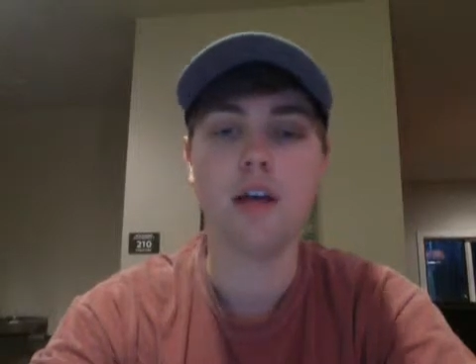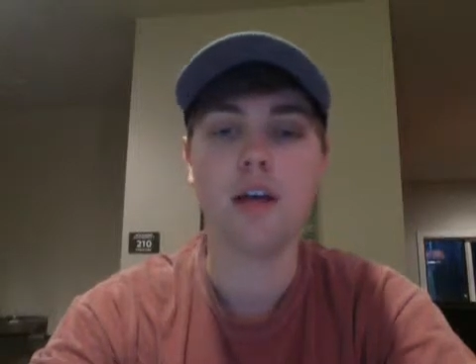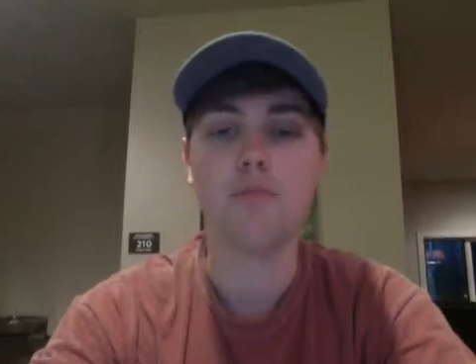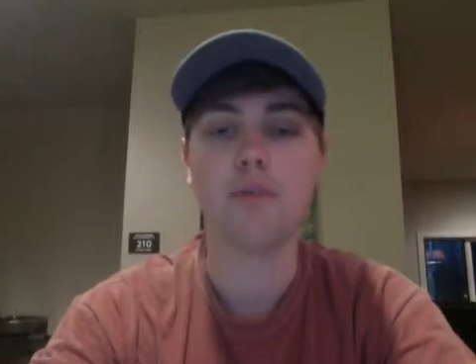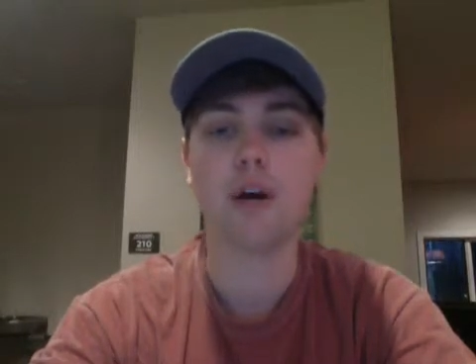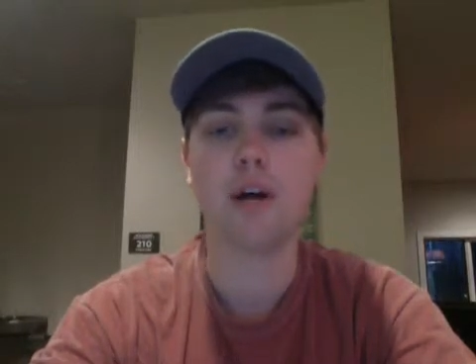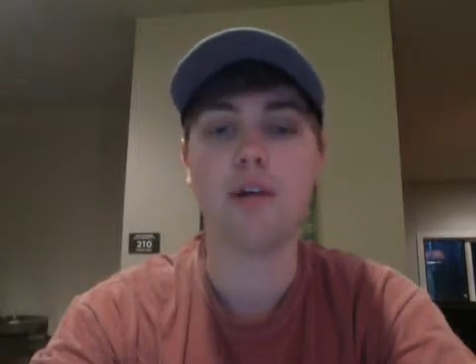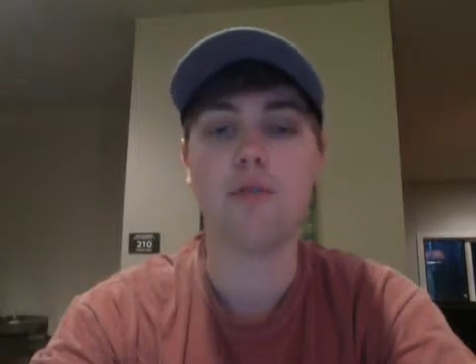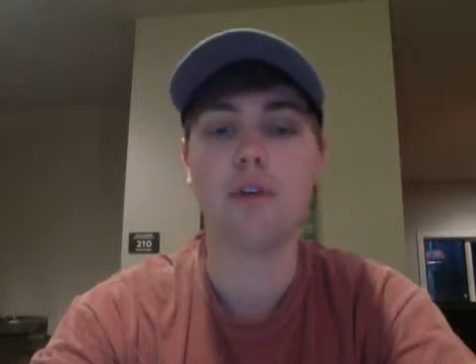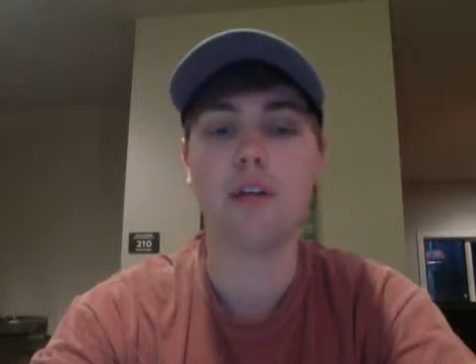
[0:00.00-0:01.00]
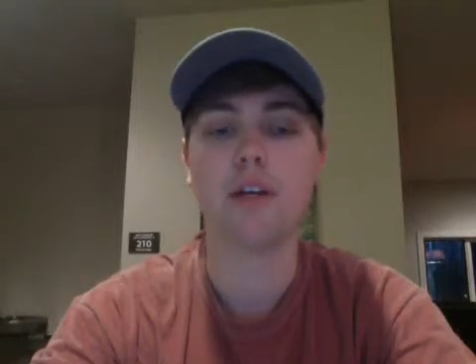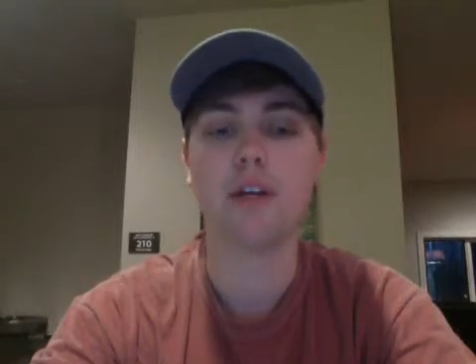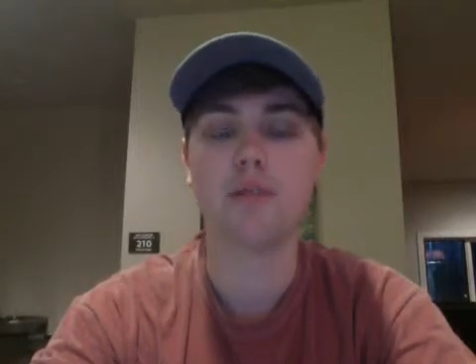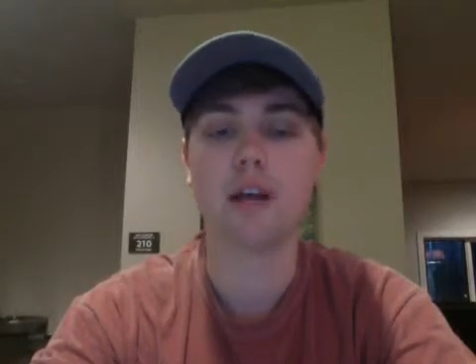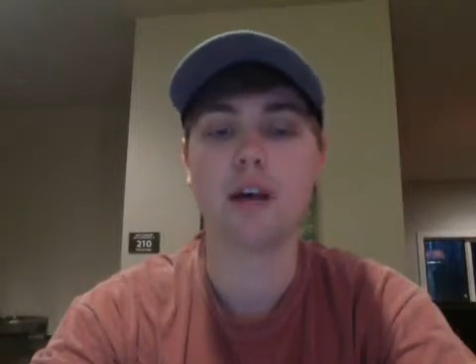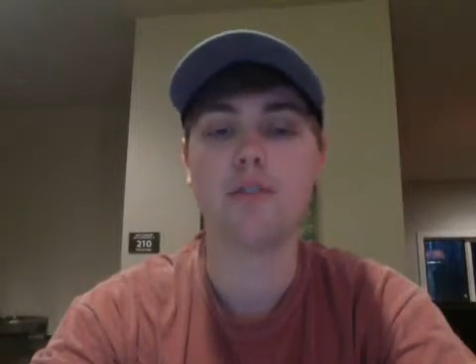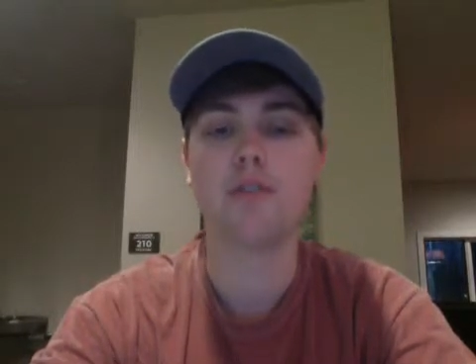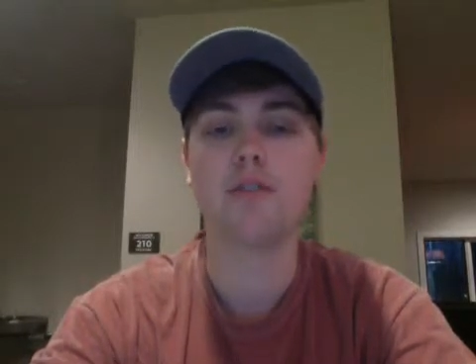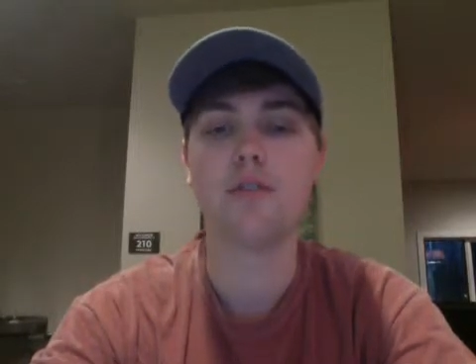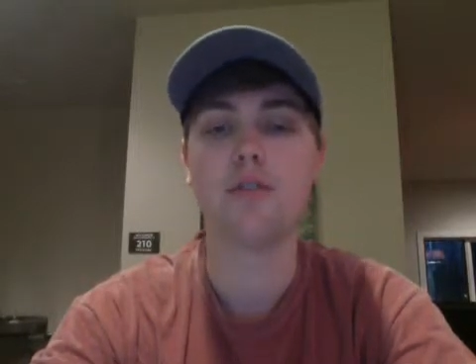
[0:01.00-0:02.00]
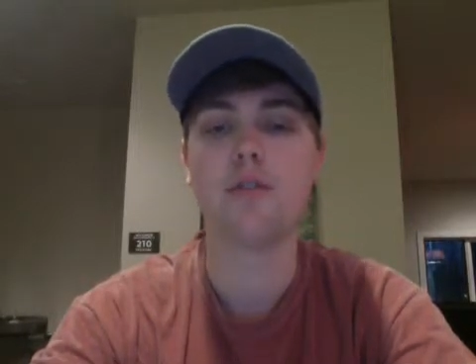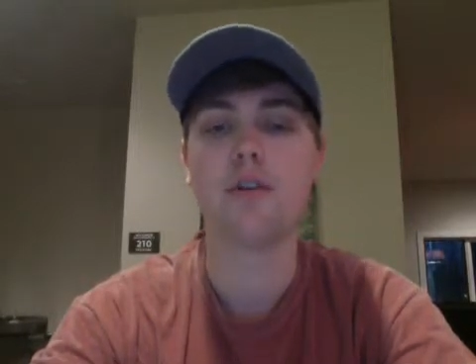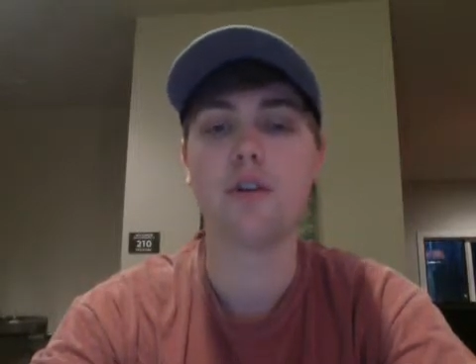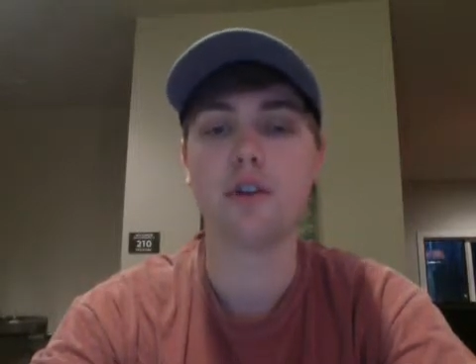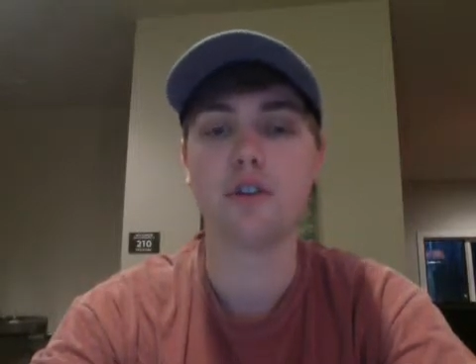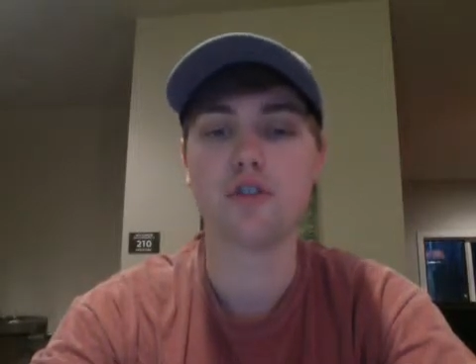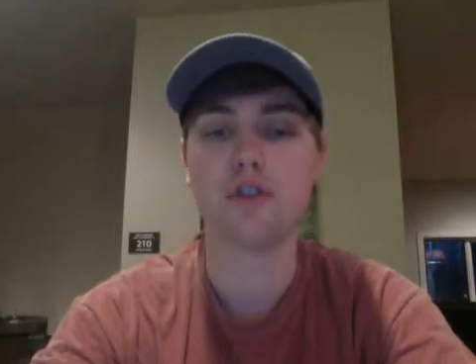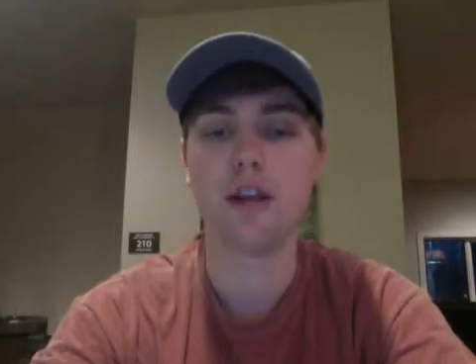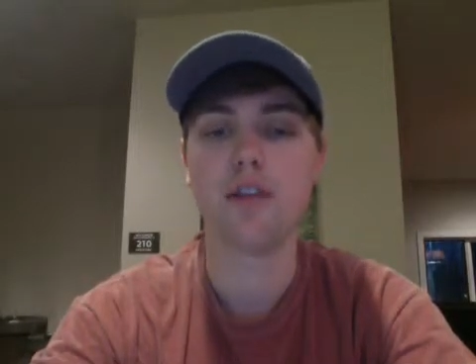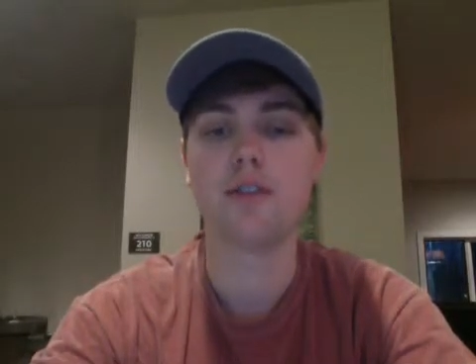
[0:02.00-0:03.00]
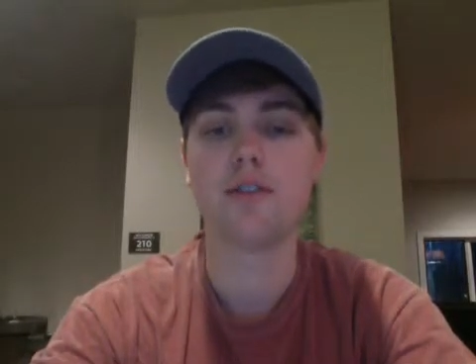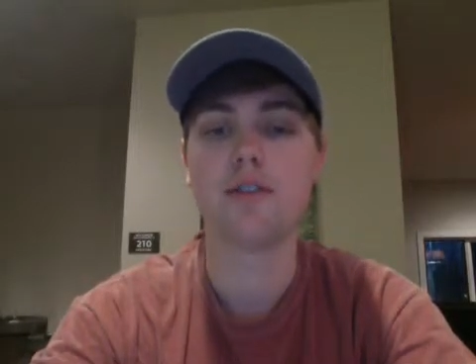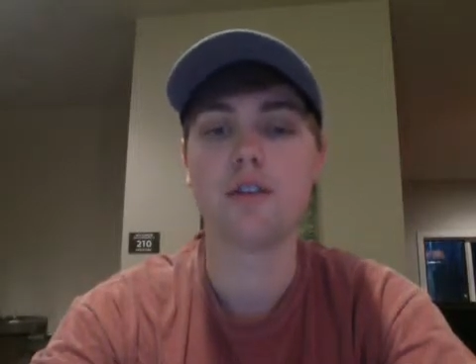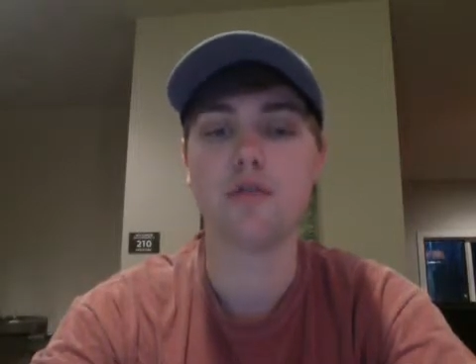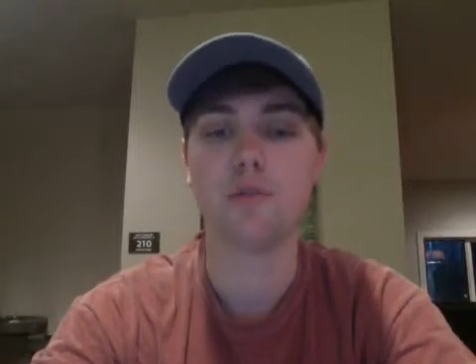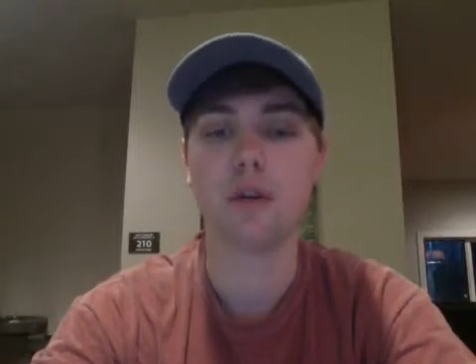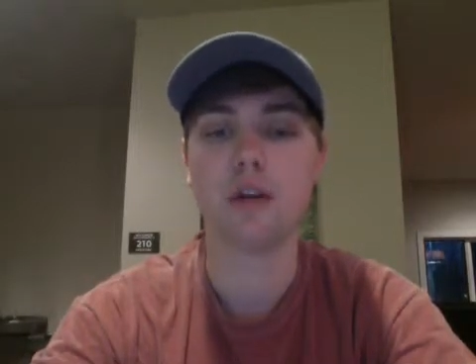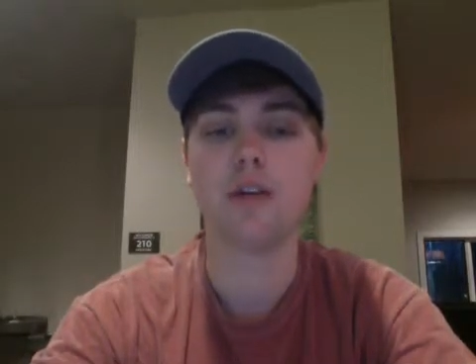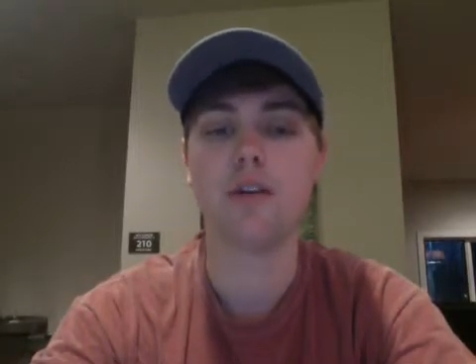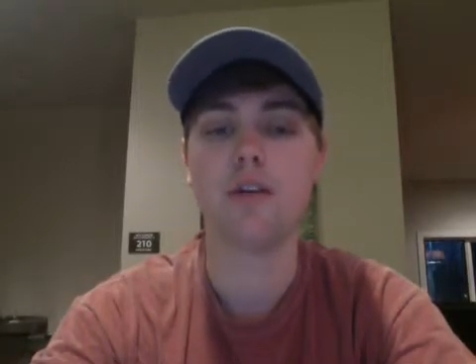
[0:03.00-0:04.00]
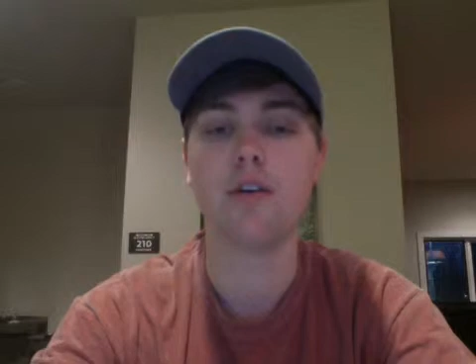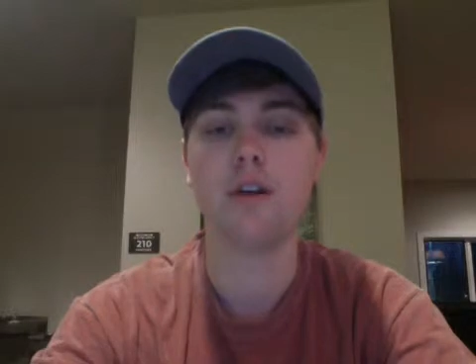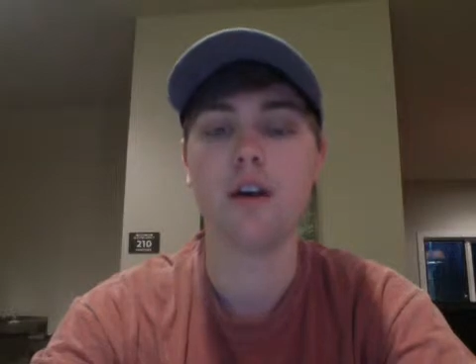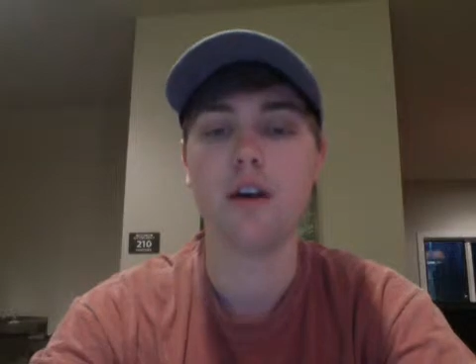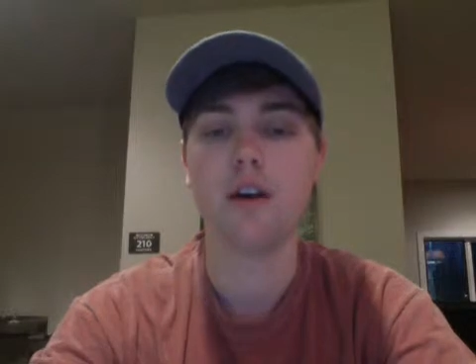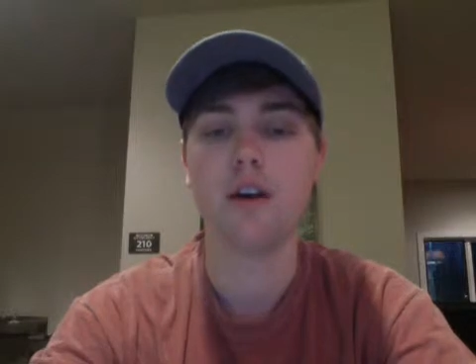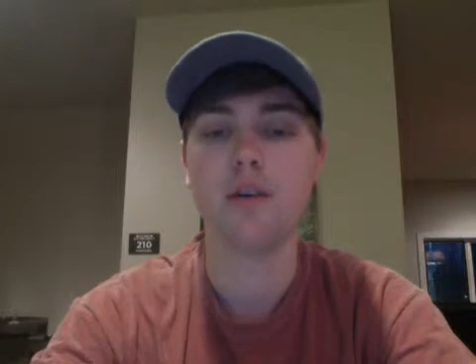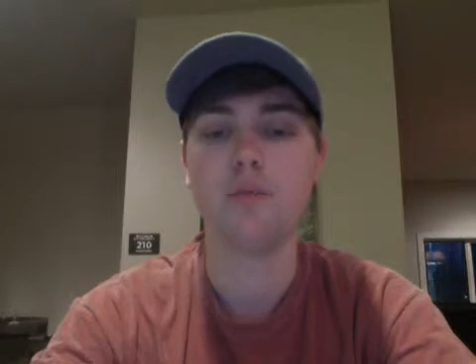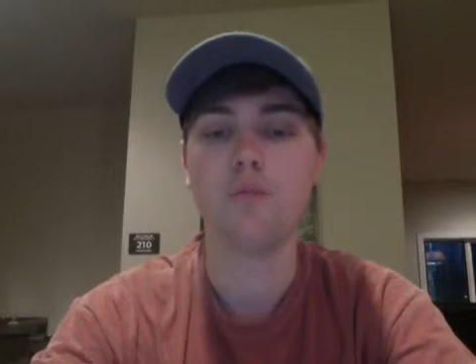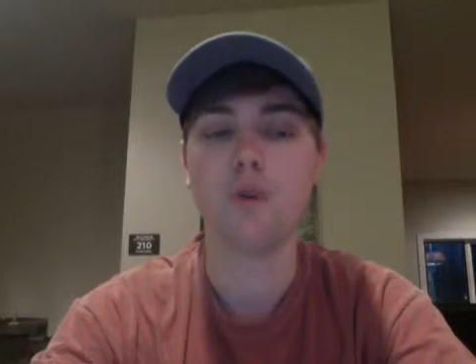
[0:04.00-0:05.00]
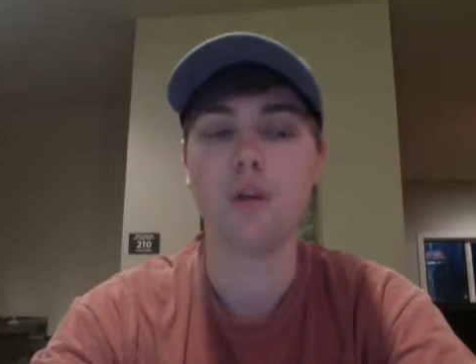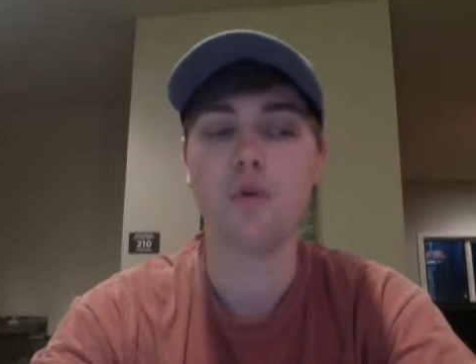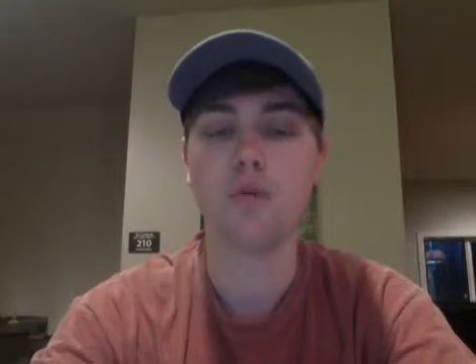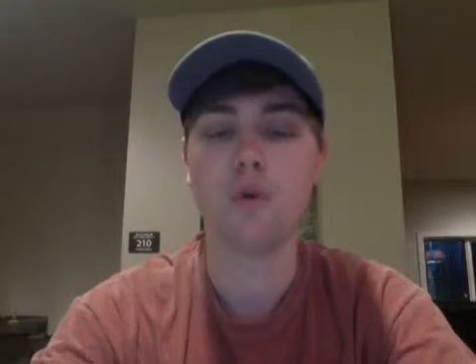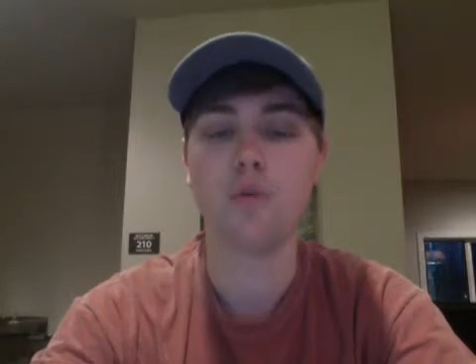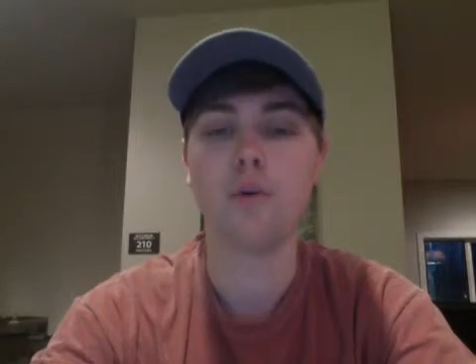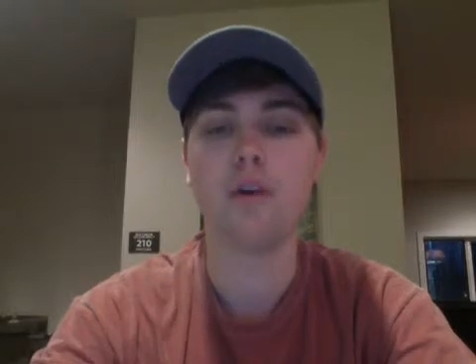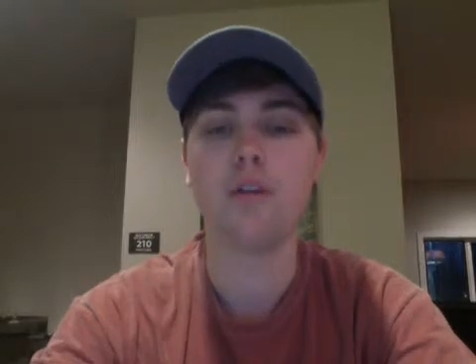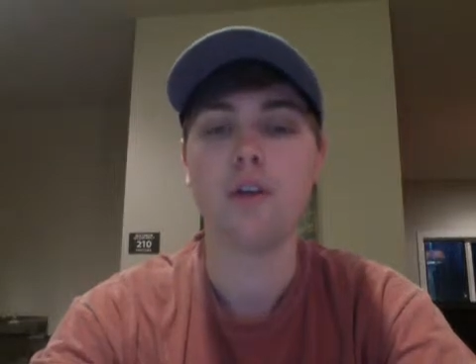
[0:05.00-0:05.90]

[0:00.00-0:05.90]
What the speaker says: but it really comes down to your traits as a human being, what you were born with.